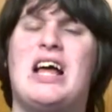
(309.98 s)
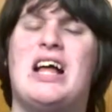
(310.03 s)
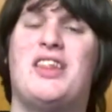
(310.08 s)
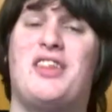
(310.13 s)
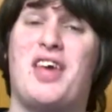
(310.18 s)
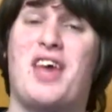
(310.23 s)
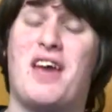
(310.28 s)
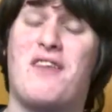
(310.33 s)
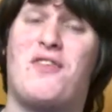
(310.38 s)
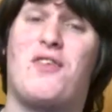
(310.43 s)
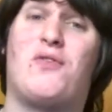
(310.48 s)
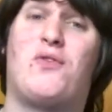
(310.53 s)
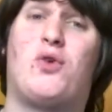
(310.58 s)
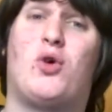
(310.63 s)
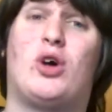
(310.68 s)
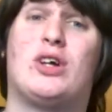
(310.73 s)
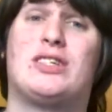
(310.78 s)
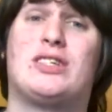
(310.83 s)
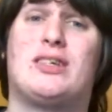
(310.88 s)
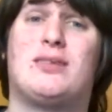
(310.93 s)
The iPhone
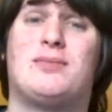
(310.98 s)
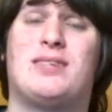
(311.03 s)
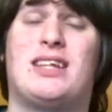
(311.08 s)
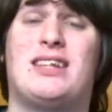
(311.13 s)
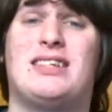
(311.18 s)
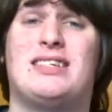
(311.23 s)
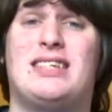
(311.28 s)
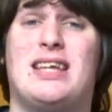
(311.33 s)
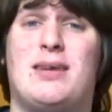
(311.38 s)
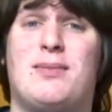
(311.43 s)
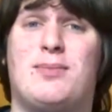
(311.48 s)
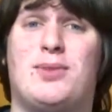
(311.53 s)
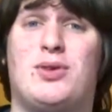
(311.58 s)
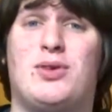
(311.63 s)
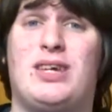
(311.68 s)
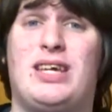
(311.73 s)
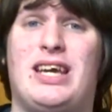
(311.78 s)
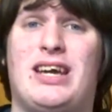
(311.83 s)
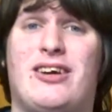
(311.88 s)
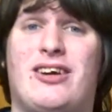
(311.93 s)
4S comes on the same
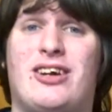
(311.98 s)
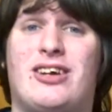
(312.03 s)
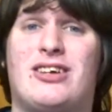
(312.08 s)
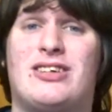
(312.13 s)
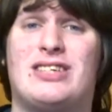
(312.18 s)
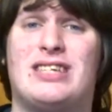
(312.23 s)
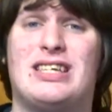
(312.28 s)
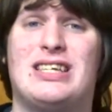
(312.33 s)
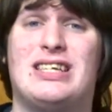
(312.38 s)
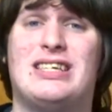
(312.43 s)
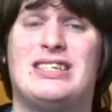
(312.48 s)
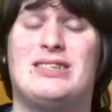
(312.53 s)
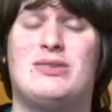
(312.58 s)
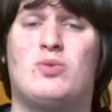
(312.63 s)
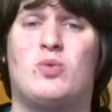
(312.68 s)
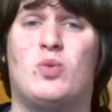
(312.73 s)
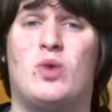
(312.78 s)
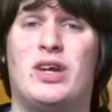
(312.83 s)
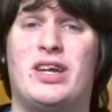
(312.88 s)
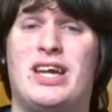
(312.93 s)
three carriers and is
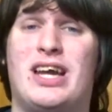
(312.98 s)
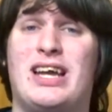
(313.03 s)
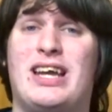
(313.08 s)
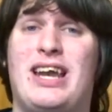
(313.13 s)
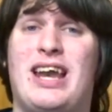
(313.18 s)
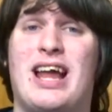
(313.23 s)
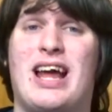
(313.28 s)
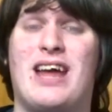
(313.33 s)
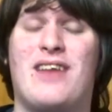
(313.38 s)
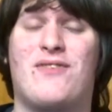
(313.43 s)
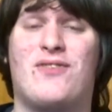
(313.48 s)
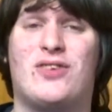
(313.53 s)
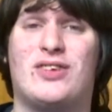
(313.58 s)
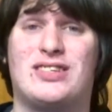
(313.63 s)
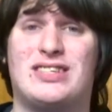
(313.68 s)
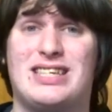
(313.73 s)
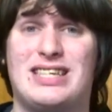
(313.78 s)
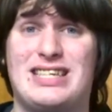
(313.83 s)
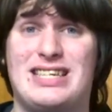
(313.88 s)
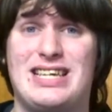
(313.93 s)
$199 for a
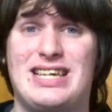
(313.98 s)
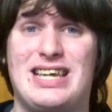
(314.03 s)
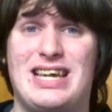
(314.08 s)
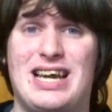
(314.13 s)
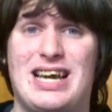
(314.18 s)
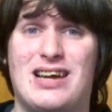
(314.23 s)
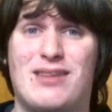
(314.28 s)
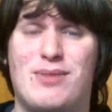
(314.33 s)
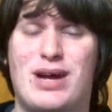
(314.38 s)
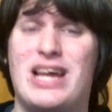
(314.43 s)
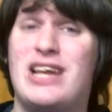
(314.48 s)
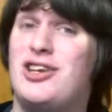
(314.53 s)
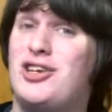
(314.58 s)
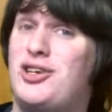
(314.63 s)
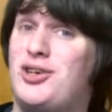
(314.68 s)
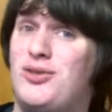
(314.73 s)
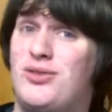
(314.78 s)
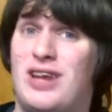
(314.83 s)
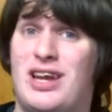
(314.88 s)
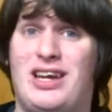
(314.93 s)
16 gigabyte,
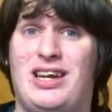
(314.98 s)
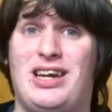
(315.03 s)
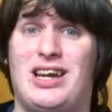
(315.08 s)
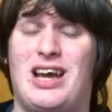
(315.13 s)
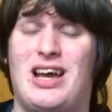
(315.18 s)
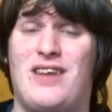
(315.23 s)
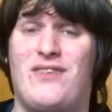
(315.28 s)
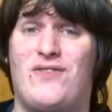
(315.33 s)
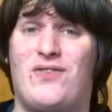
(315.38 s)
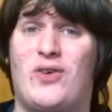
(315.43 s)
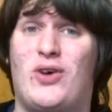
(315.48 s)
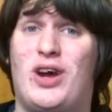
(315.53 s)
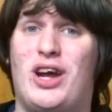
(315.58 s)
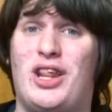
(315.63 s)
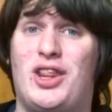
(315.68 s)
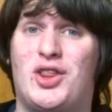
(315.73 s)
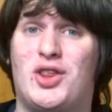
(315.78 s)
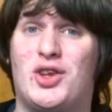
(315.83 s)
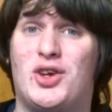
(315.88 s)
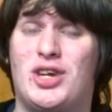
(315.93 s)
$299 for
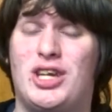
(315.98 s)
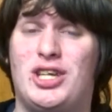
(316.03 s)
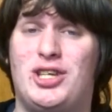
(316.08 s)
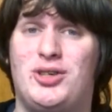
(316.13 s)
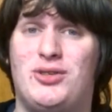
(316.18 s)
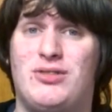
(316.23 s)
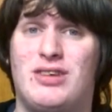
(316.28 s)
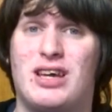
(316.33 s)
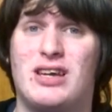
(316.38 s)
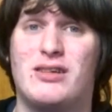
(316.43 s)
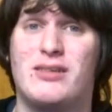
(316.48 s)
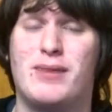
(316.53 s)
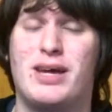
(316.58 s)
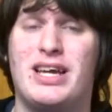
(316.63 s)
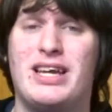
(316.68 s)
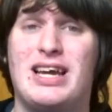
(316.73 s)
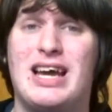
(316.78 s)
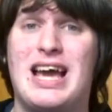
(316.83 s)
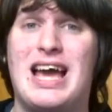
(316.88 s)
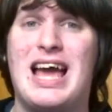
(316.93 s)
a 32
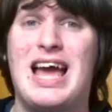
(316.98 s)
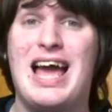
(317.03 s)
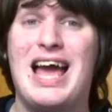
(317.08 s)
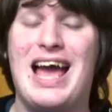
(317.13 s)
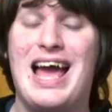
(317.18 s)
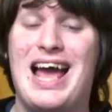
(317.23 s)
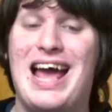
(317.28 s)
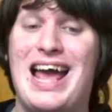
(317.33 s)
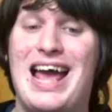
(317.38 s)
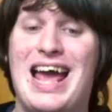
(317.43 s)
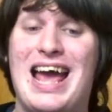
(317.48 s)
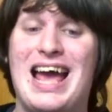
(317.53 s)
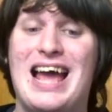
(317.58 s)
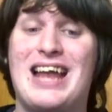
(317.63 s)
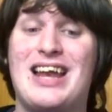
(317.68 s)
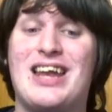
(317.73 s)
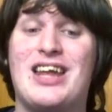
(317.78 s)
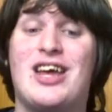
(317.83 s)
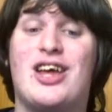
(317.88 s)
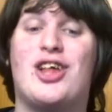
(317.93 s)
gigabyte,
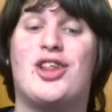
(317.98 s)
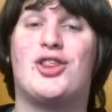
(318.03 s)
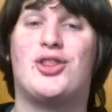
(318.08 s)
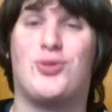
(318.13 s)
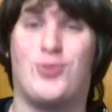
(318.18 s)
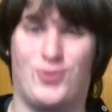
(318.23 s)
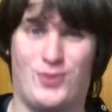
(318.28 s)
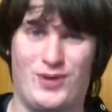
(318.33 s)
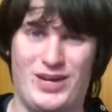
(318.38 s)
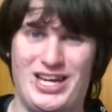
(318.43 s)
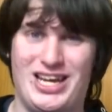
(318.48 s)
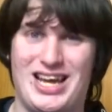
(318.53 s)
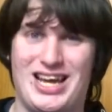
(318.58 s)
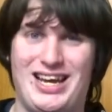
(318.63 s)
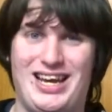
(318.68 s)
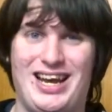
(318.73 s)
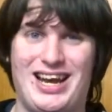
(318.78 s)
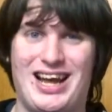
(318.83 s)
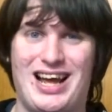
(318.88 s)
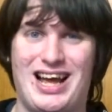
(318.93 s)
and
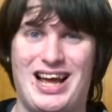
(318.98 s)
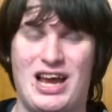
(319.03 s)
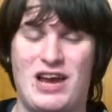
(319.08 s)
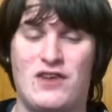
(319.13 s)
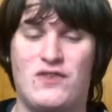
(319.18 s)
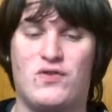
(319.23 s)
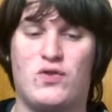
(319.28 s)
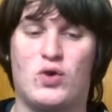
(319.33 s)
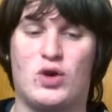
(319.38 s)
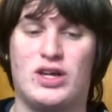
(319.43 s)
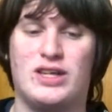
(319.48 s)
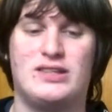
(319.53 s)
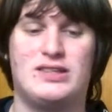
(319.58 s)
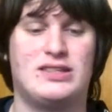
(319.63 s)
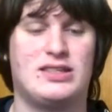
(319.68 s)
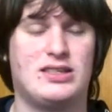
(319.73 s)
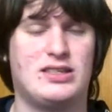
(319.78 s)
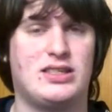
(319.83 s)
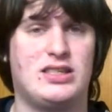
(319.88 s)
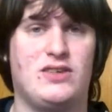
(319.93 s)
$399 for a
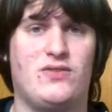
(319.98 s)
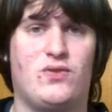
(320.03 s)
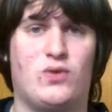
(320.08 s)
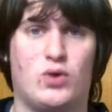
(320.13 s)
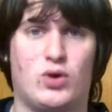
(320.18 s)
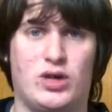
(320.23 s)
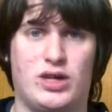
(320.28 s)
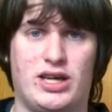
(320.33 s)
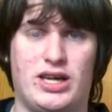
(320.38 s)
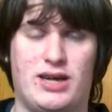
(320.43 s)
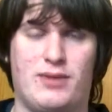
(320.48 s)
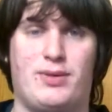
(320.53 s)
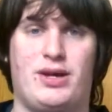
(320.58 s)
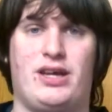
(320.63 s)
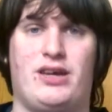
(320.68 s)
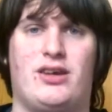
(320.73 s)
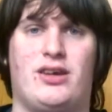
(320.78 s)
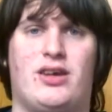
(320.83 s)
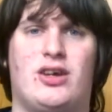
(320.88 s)
64 gigabyte.